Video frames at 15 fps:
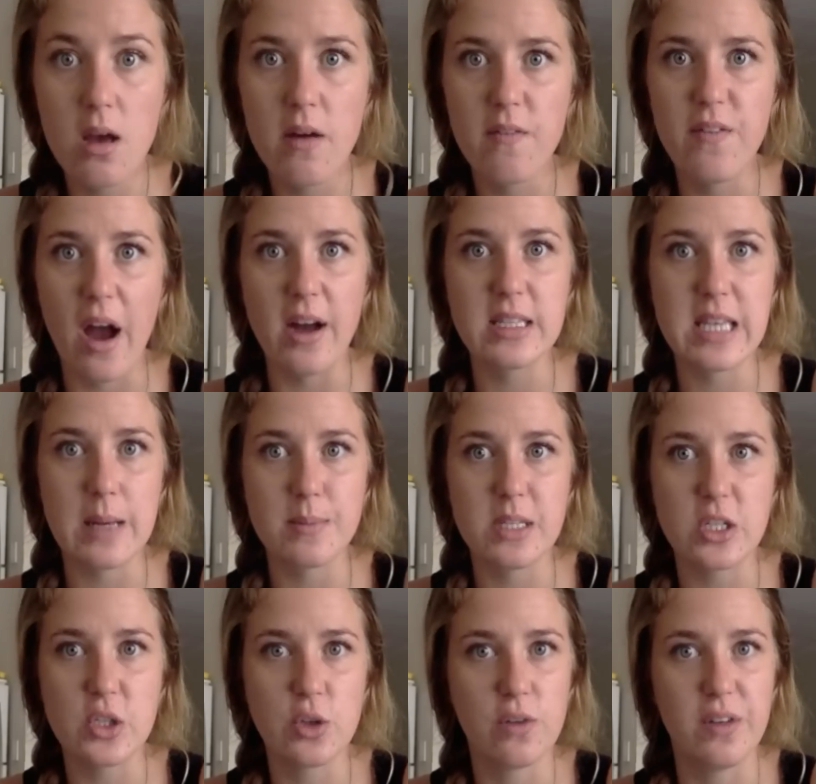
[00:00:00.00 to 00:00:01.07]
Very
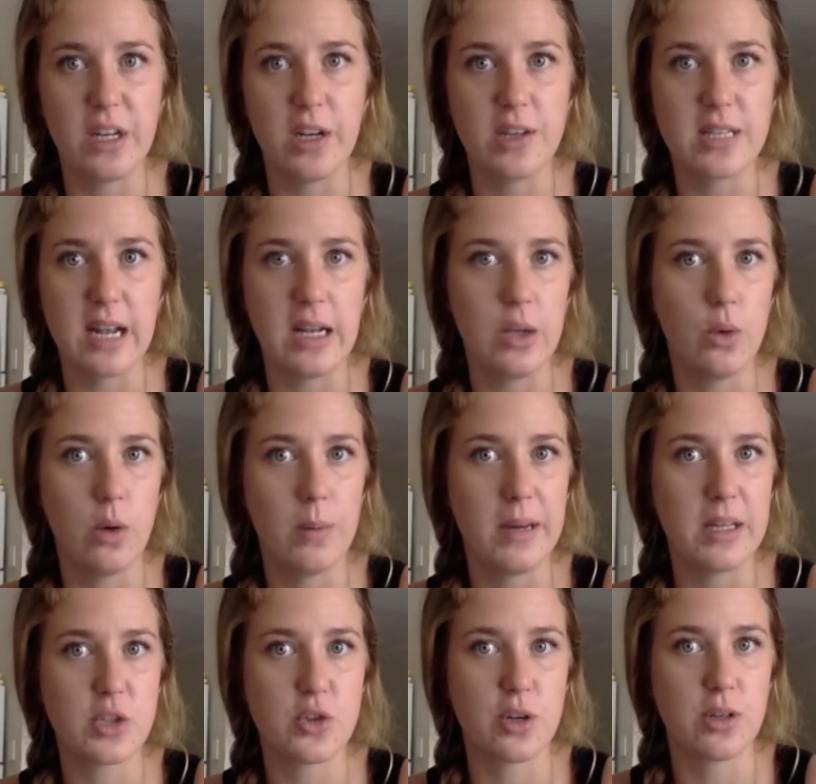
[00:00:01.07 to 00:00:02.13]
tempted to do a video telling you all about
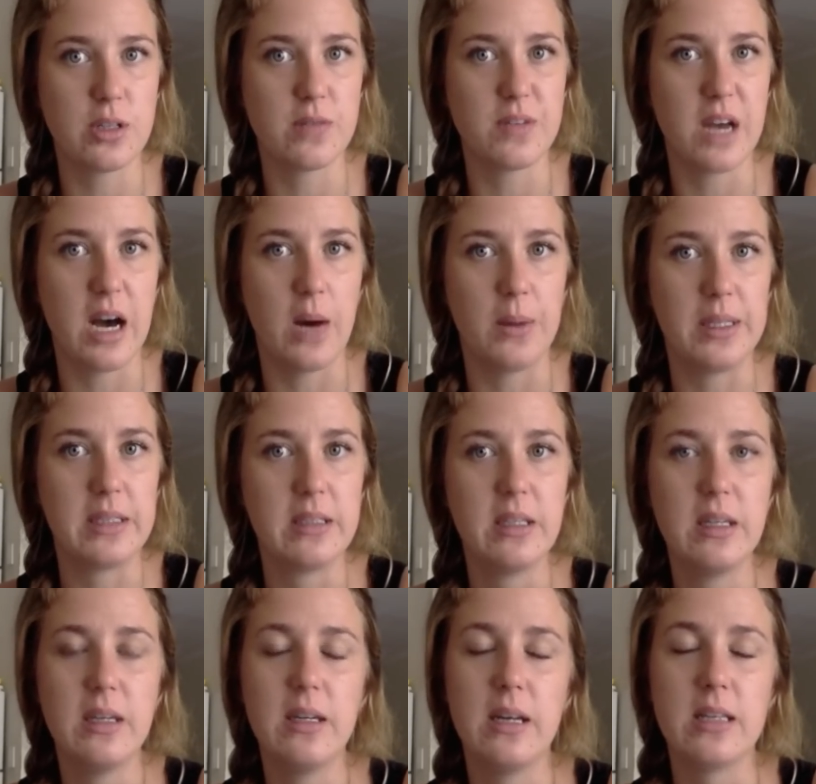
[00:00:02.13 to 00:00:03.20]
the struggles of Darwin.
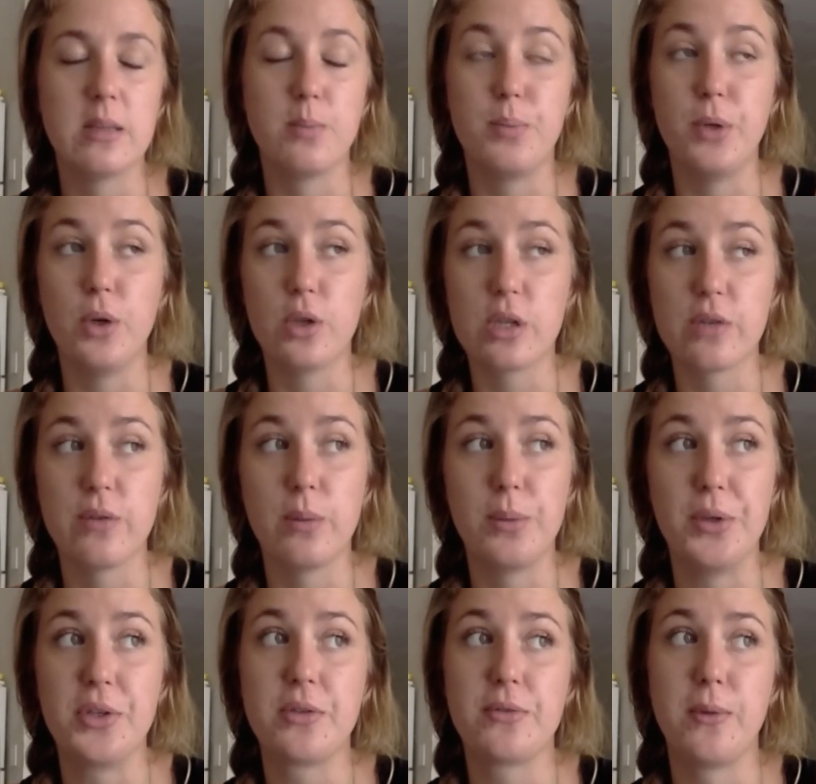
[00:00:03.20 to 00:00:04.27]
It's a beautiful,
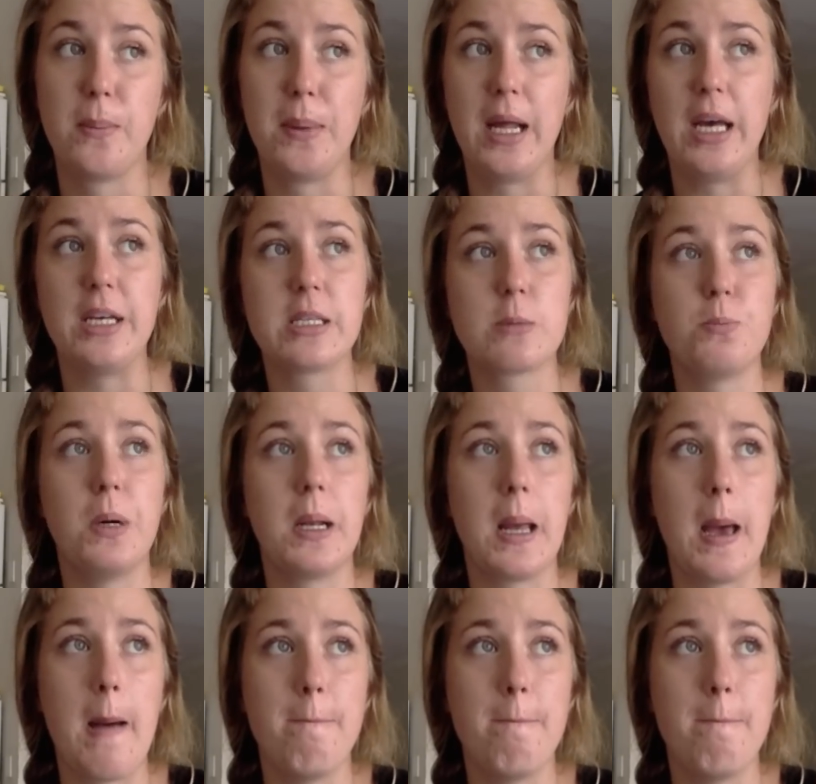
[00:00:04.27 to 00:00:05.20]
beautiful place, but